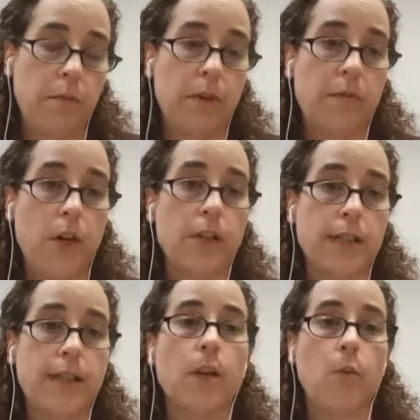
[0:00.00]
first
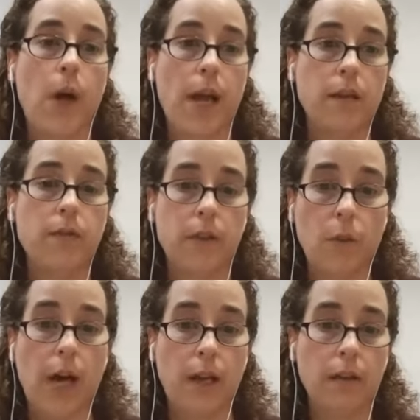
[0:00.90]
and second waves as
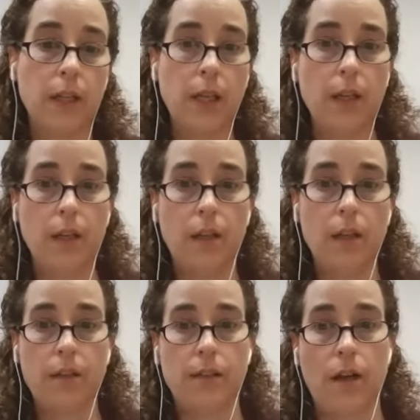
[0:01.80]
well.
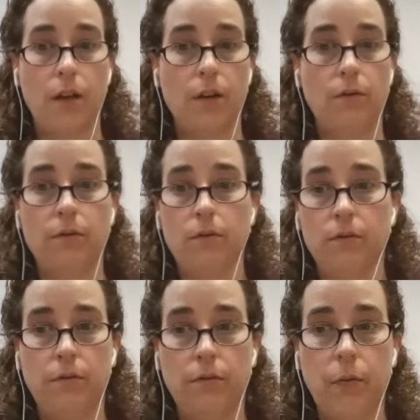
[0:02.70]
So
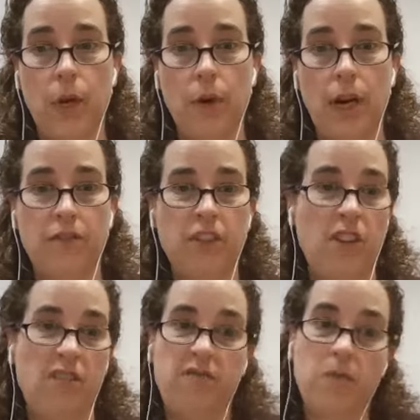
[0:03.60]
we were left kind
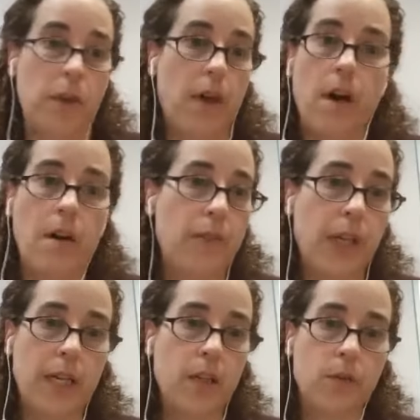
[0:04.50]
of with half the
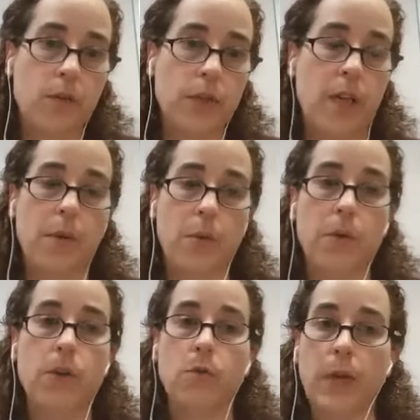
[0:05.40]
clinical team that we
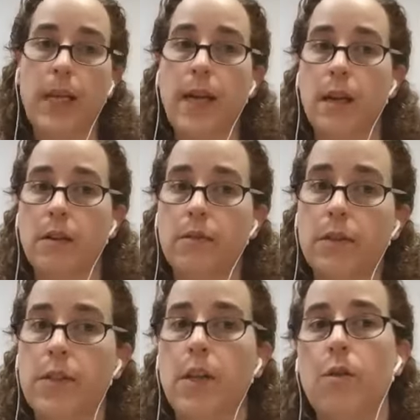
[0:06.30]
would normally have.
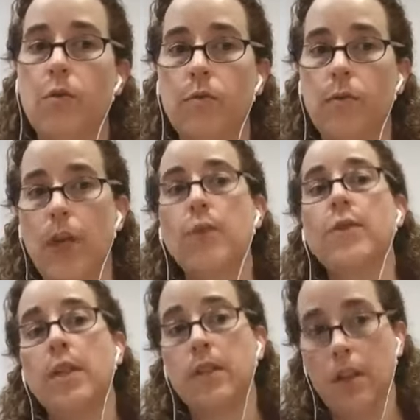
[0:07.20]
So those
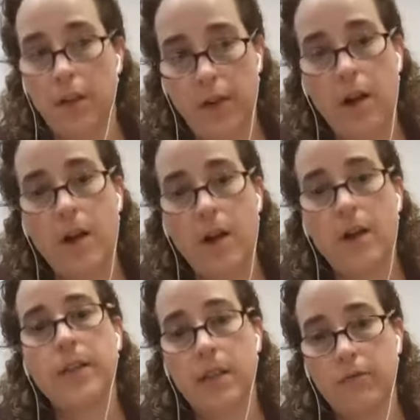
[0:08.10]
things certainly for
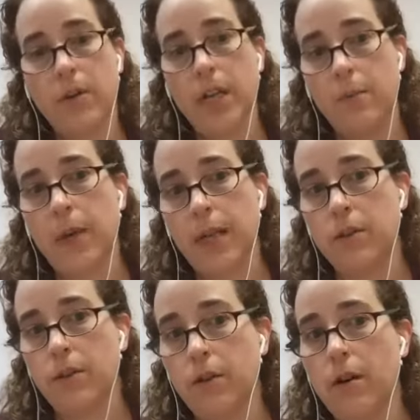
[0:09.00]
us have really
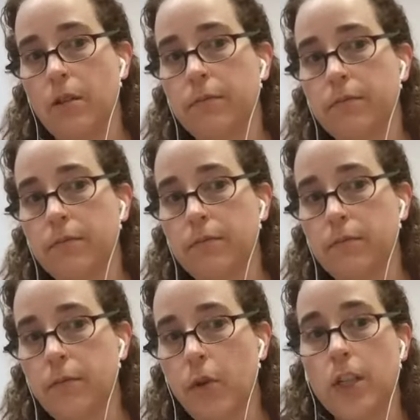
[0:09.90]
impacted on
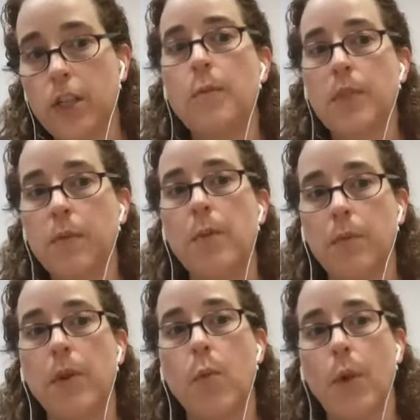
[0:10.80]
the times that
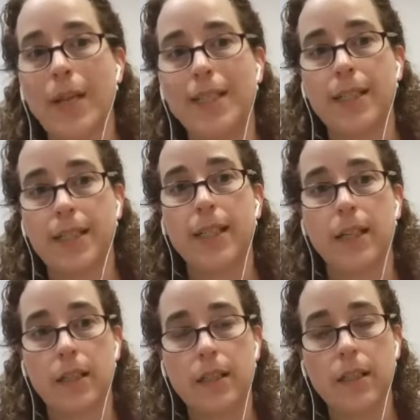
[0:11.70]
people have been waiting to
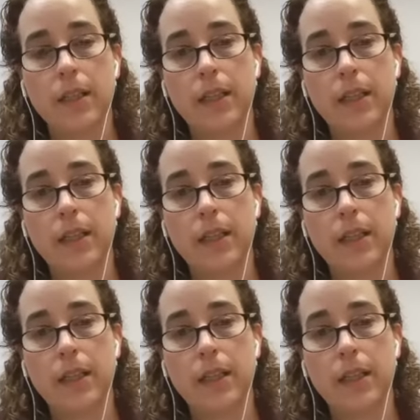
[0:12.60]
see us.